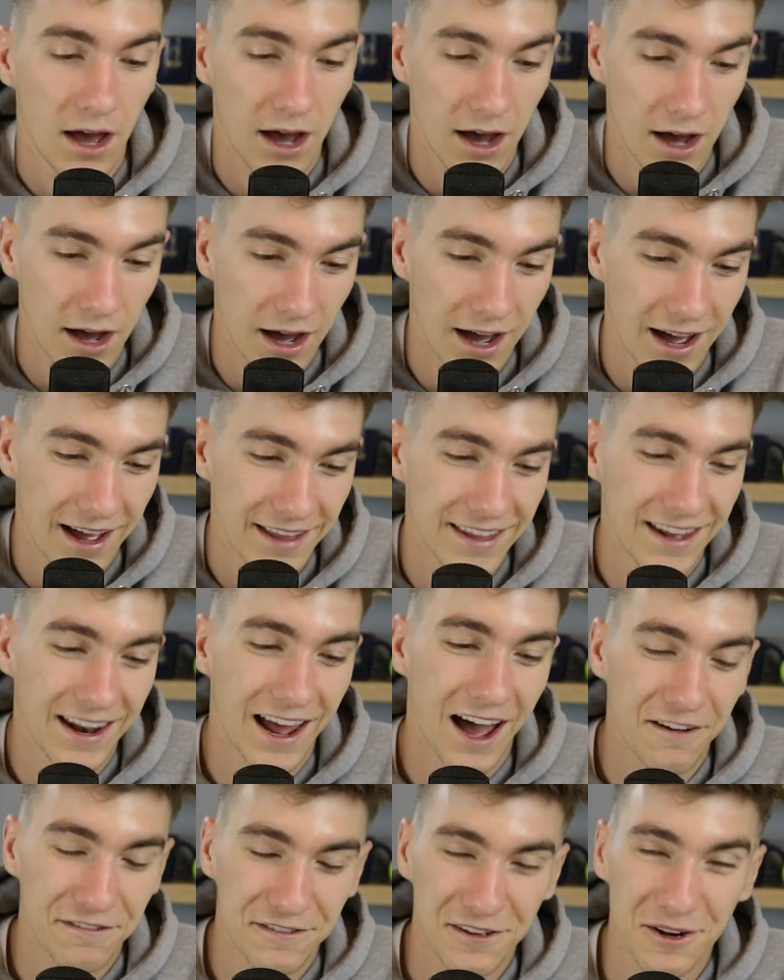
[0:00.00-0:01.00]
And then
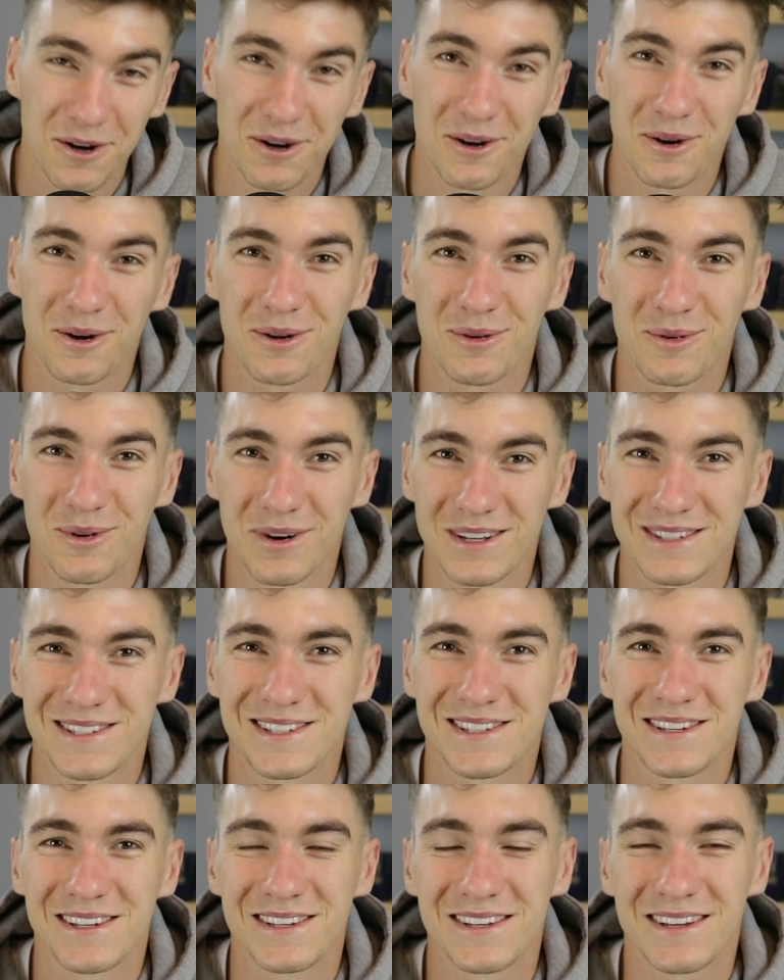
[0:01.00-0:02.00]

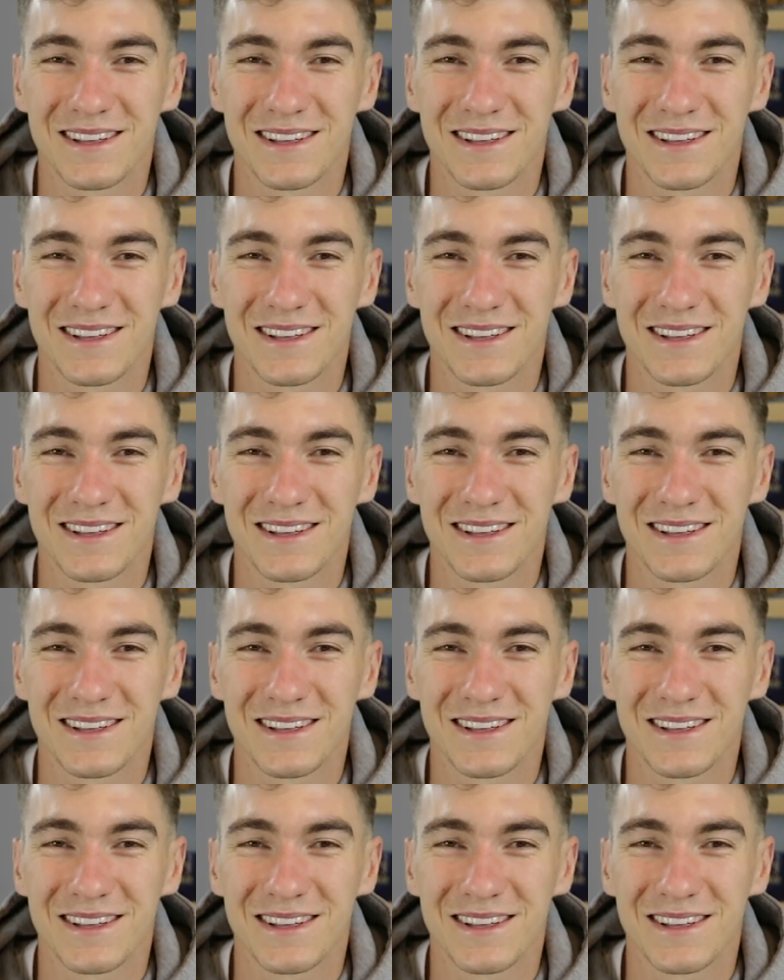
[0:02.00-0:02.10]
afterwards,